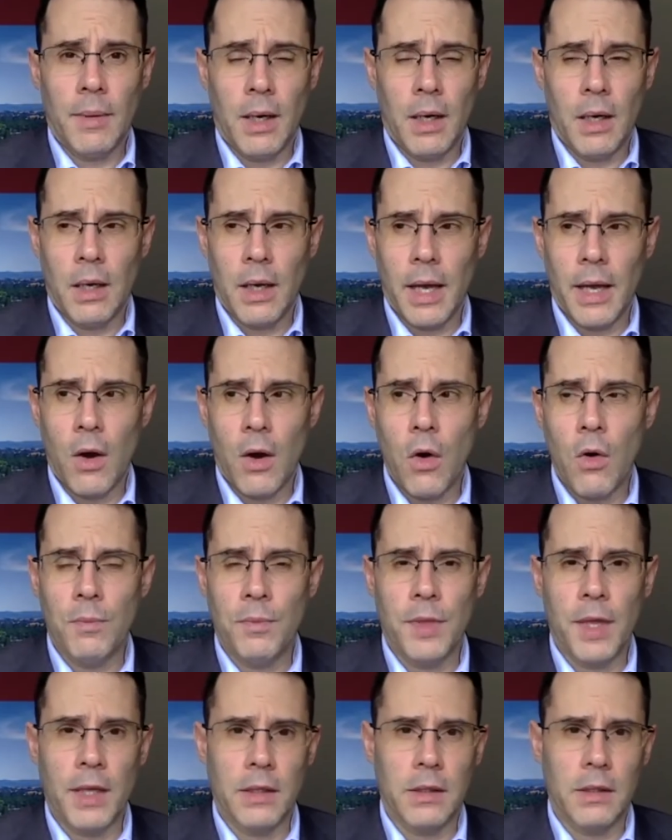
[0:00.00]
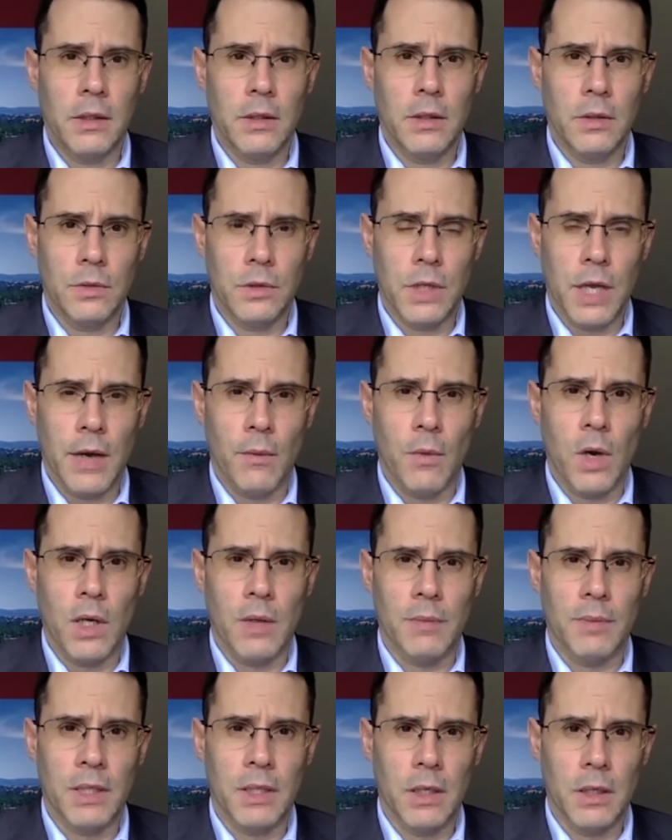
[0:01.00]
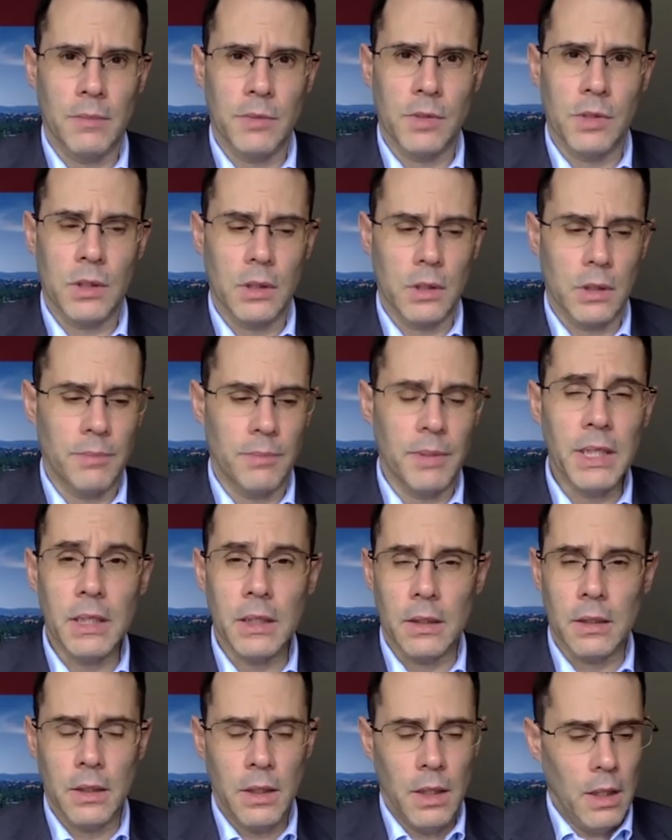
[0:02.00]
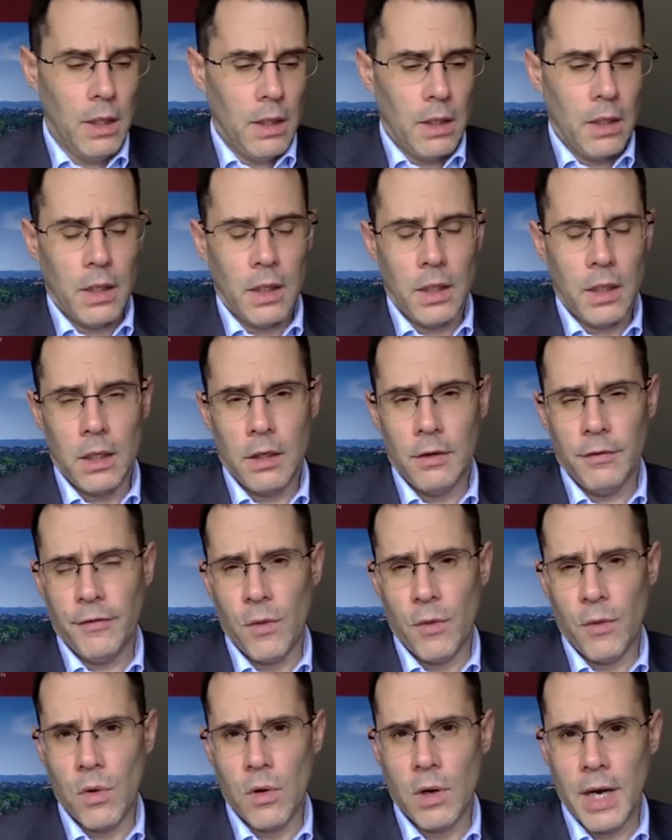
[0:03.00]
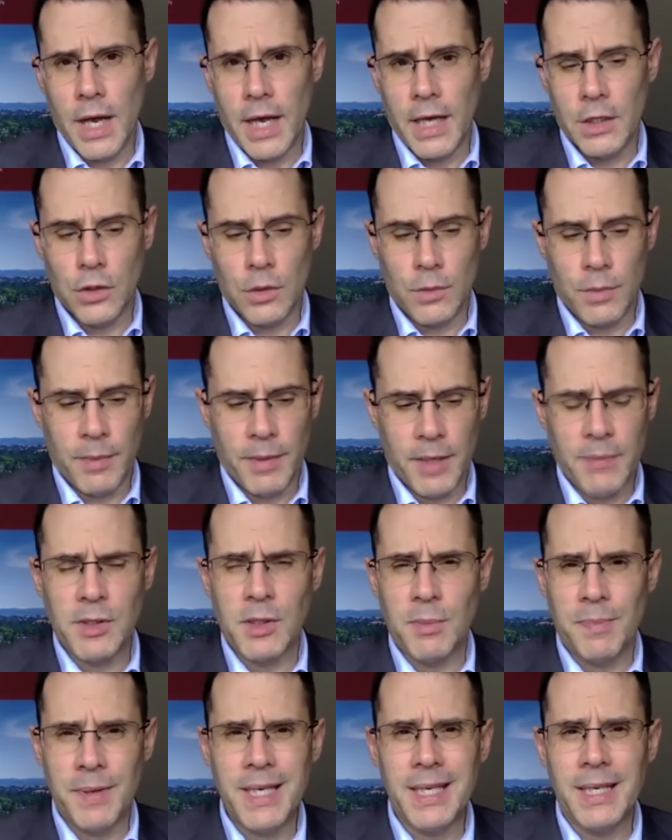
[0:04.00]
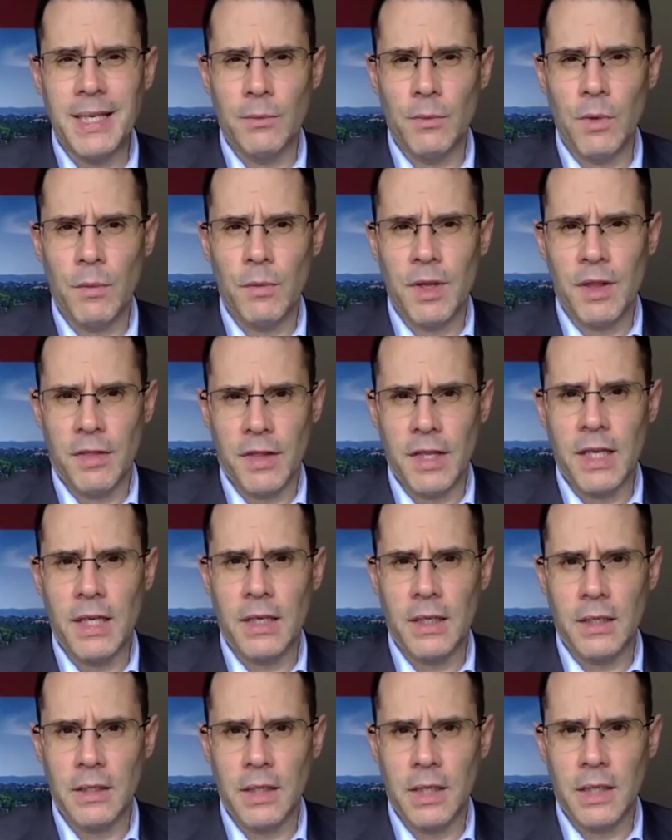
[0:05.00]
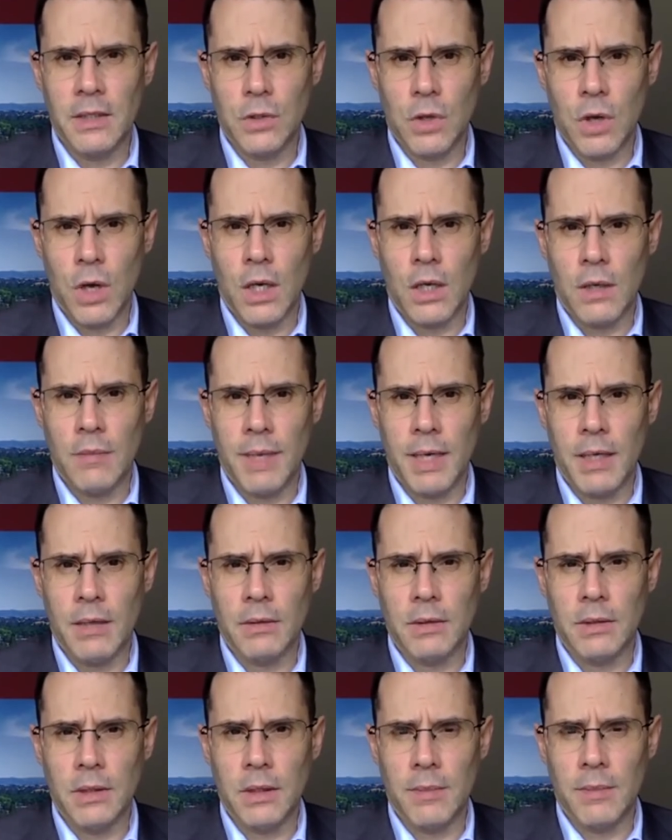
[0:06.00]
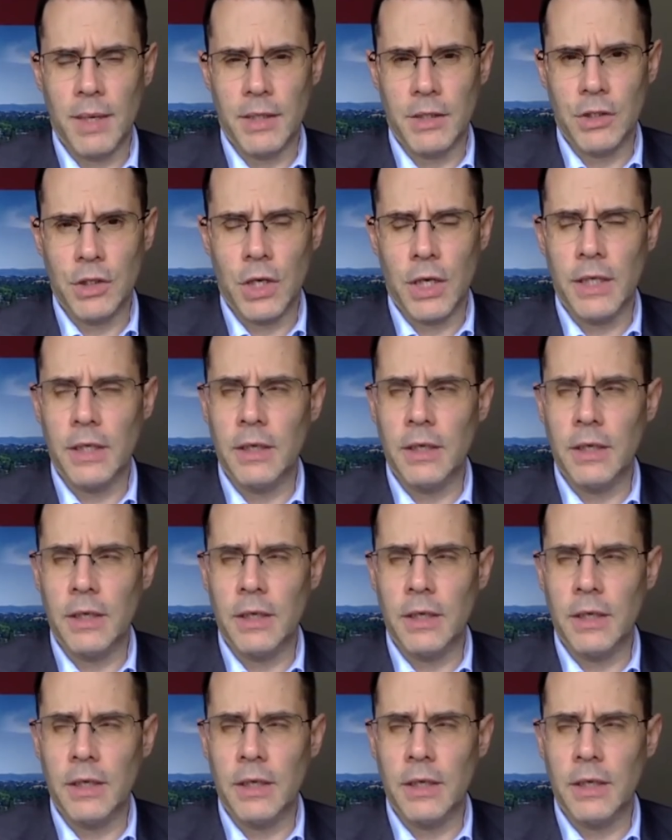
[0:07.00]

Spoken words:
I hope that Taiwan becomes a beacon for Asia, but becomes a beacon when we think and talk about China